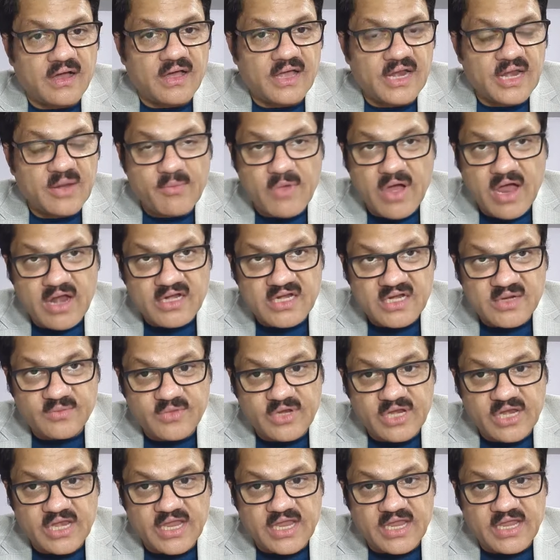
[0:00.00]

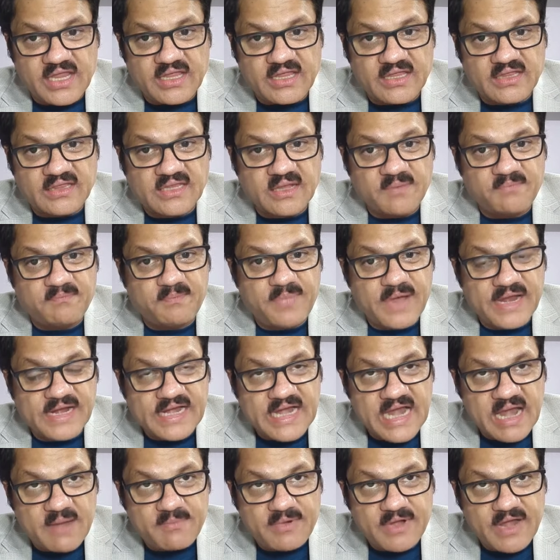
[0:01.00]
Remarkably, the per
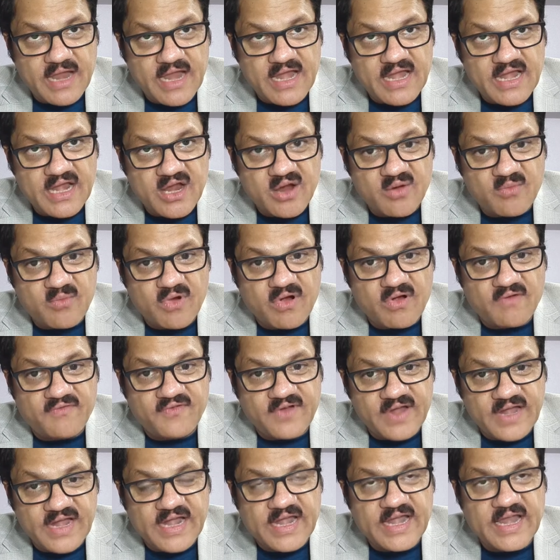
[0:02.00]
capita income of
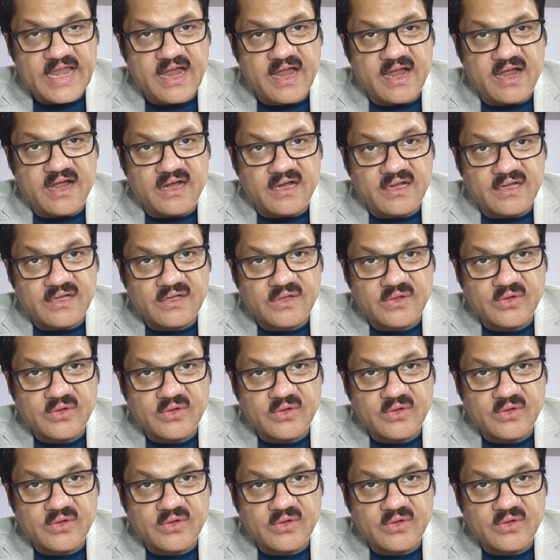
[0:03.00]
India